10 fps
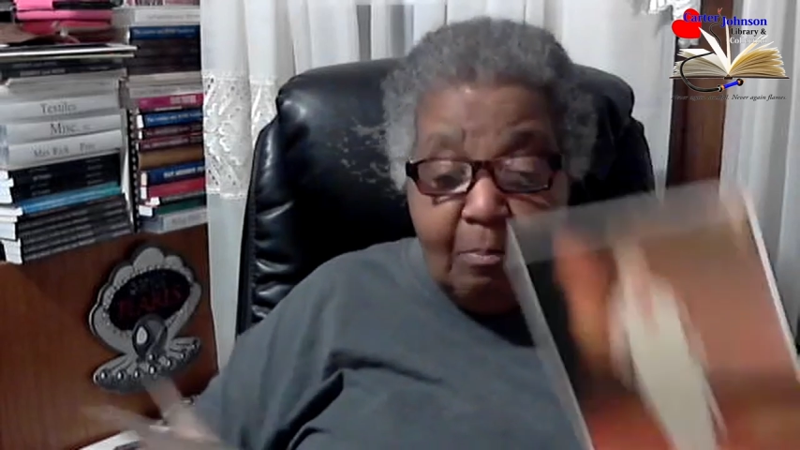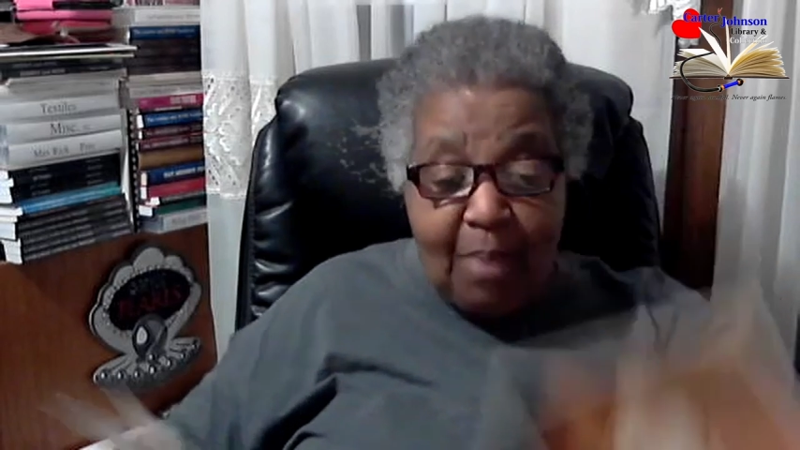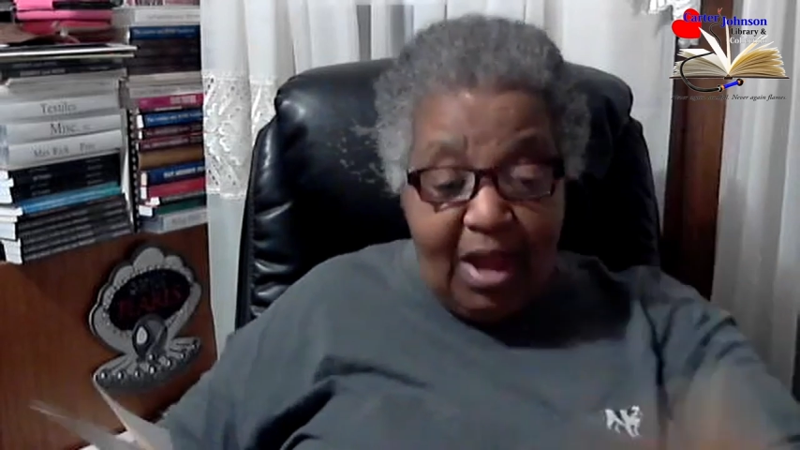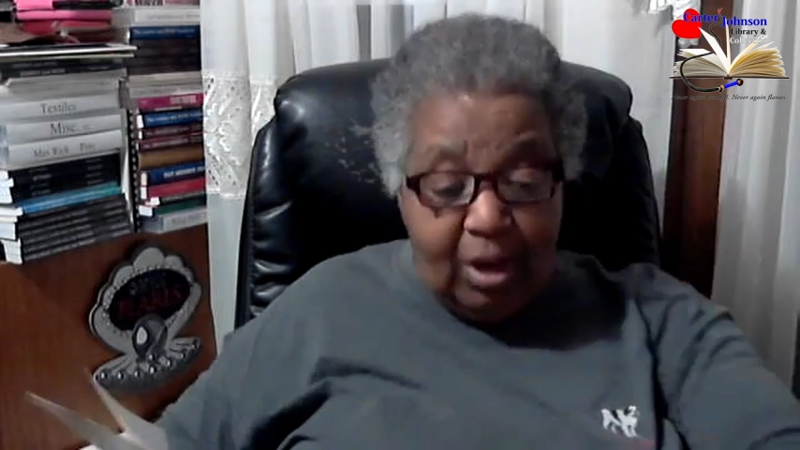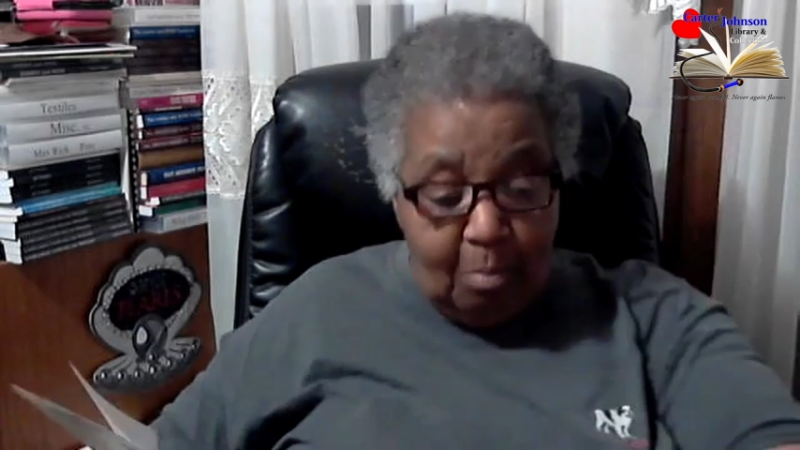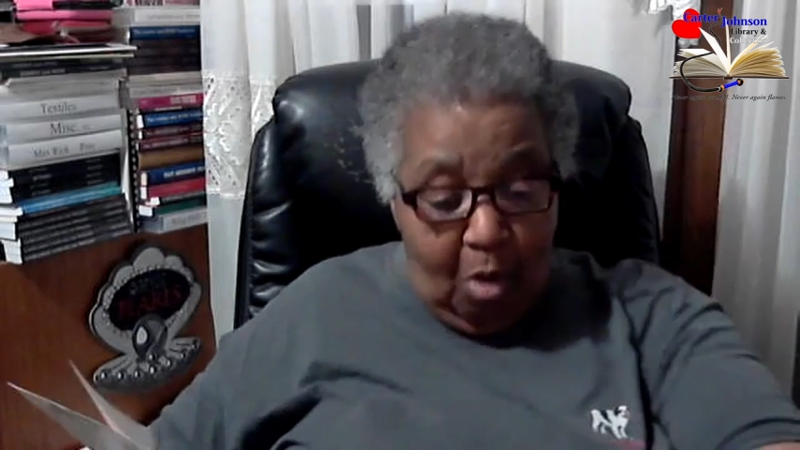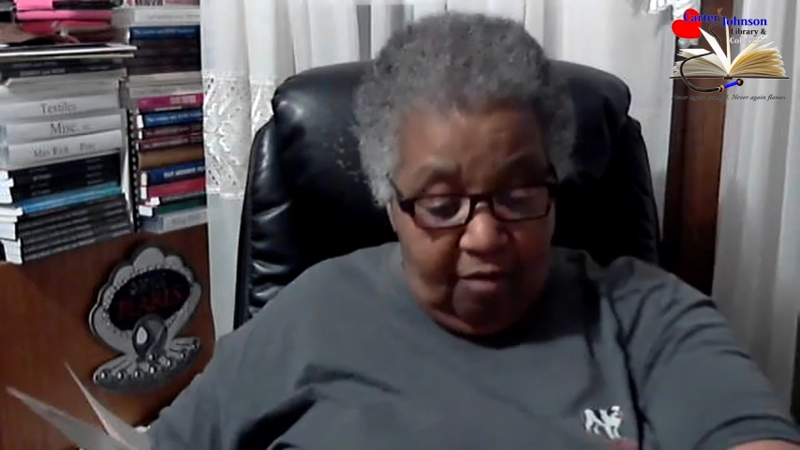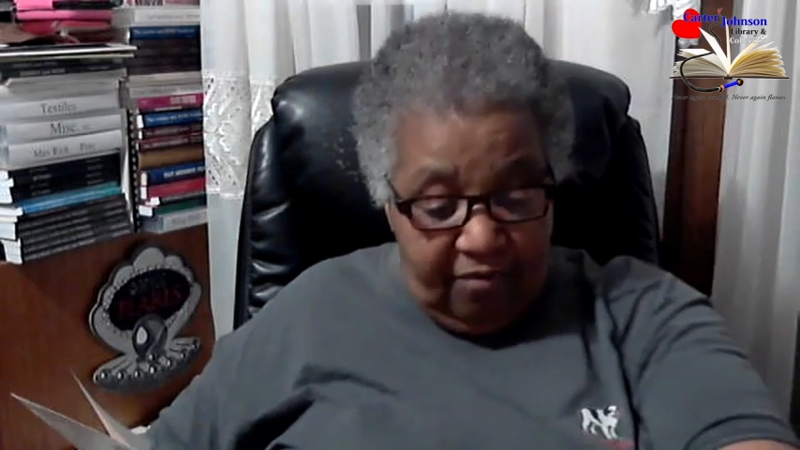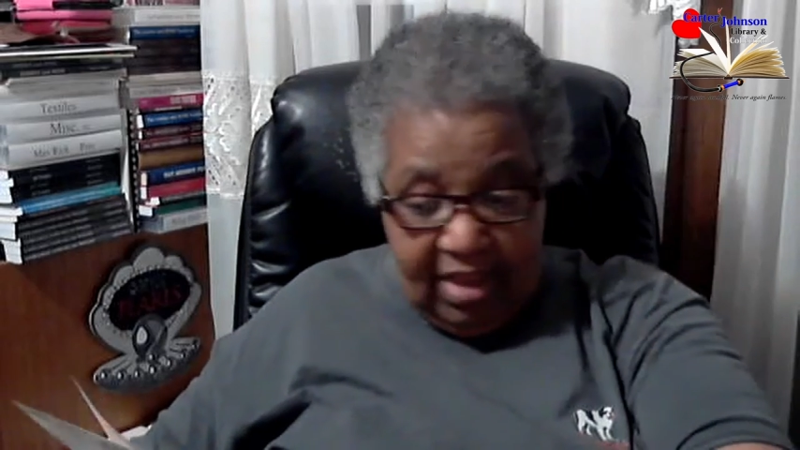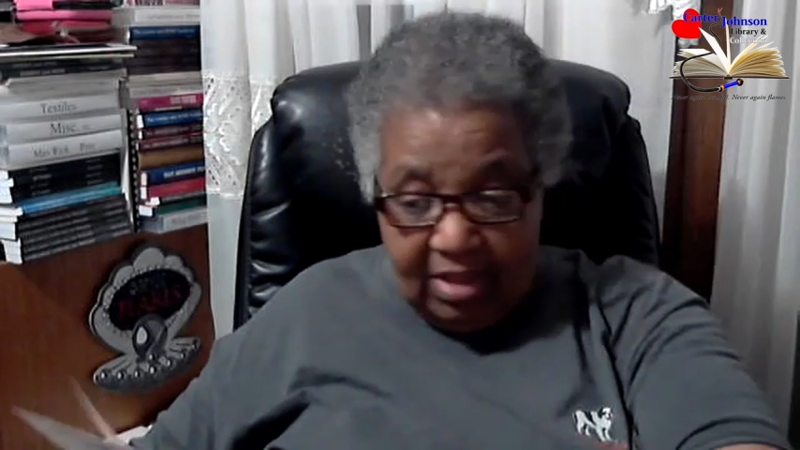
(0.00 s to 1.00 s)
by
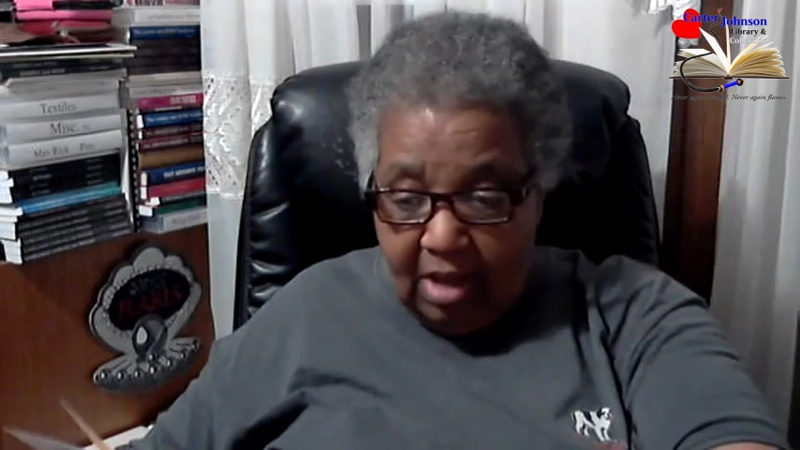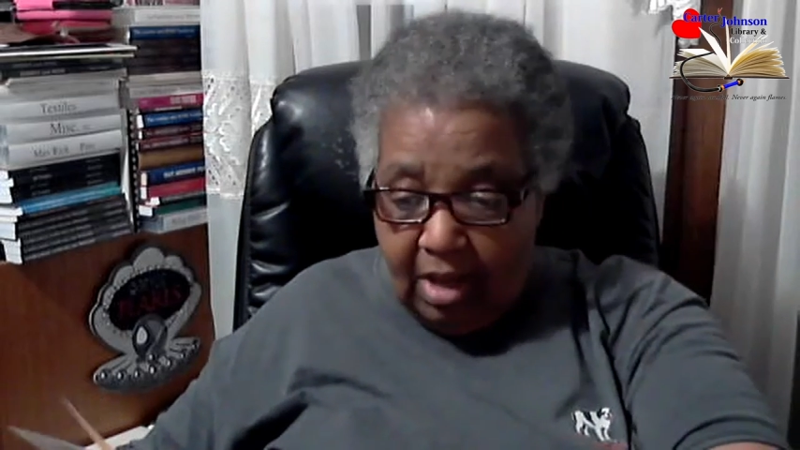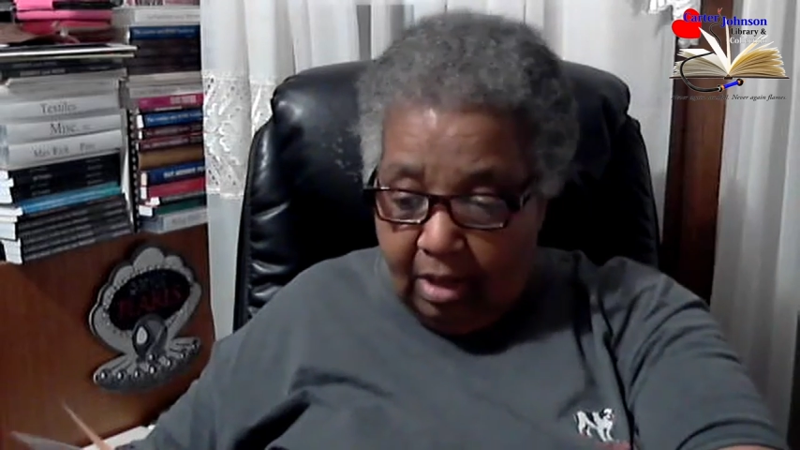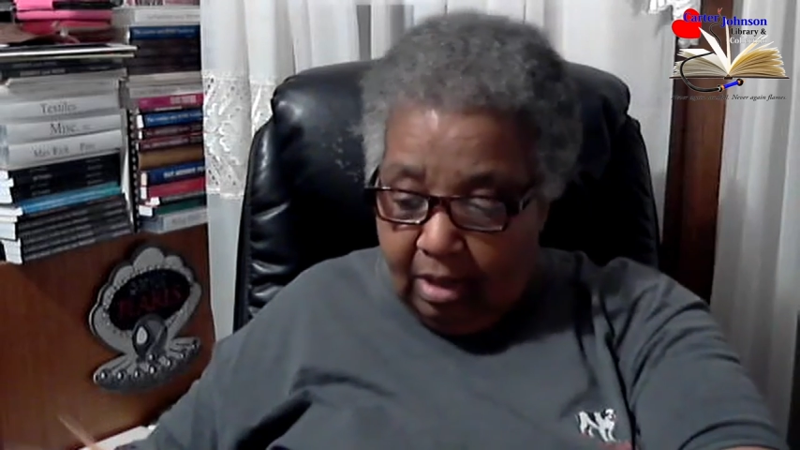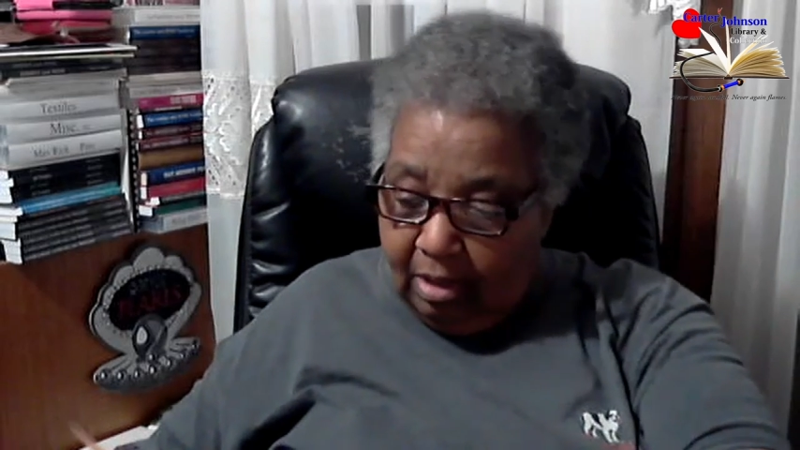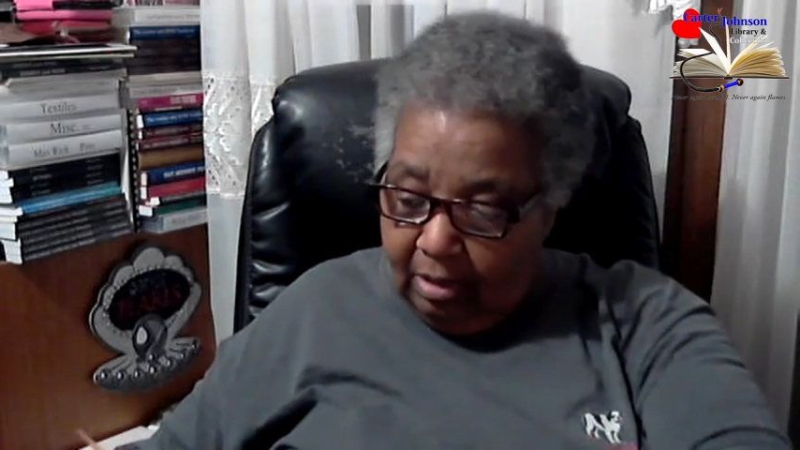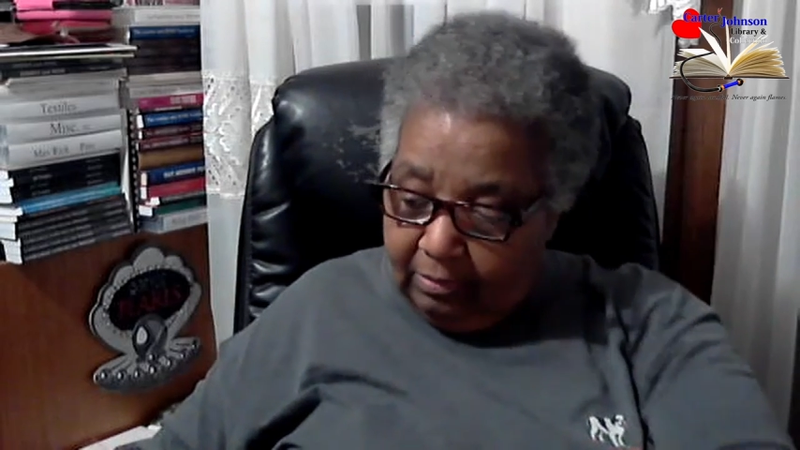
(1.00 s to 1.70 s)
Lamar Van Dyke.